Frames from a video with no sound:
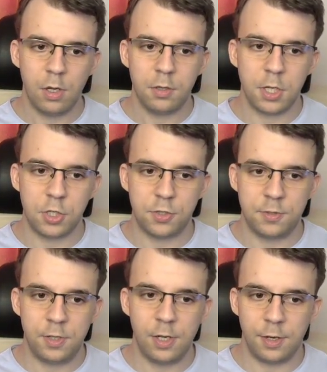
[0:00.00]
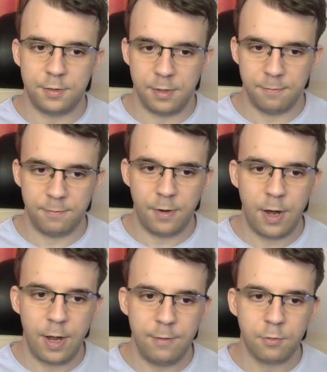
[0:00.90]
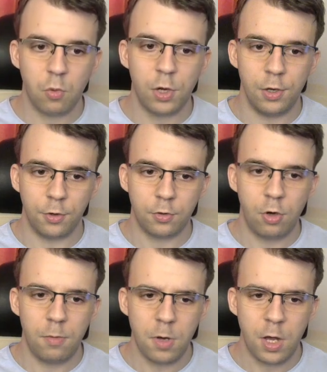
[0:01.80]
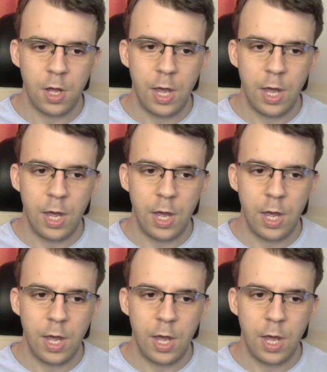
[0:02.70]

dash c, let's say five, google.com,